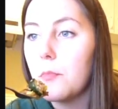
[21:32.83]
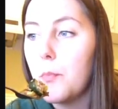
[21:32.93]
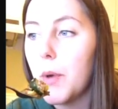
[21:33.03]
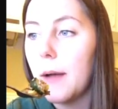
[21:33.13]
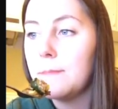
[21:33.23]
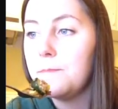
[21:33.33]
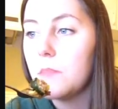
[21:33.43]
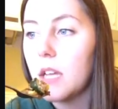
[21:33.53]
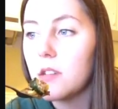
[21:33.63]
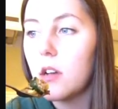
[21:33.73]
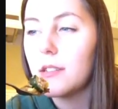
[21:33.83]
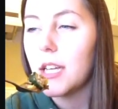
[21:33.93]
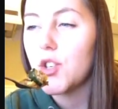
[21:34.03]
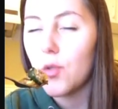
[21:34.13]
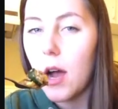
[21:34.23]
But as long as I
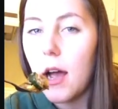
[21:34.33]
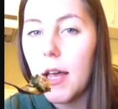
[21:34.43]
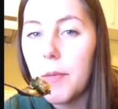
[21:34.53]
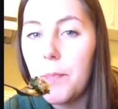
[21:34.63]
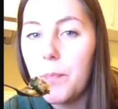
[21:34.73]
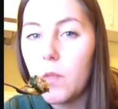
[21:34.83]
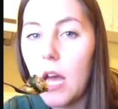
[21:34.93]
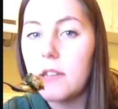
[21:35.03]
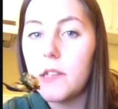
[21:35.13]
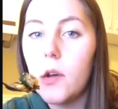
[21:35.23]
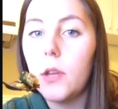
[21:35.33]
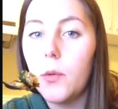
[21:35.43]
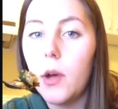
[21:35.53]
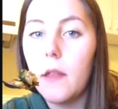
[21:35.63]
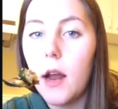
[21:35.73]
try, that's the only
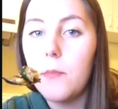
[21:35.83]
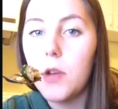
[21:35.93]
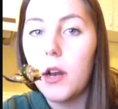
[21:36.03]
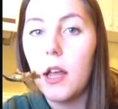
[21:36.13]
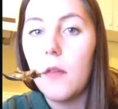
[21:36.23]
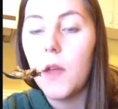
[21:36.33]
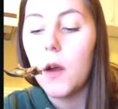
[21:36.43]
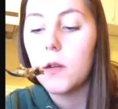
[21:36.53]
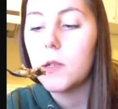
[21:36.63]
way that I'm going to get there.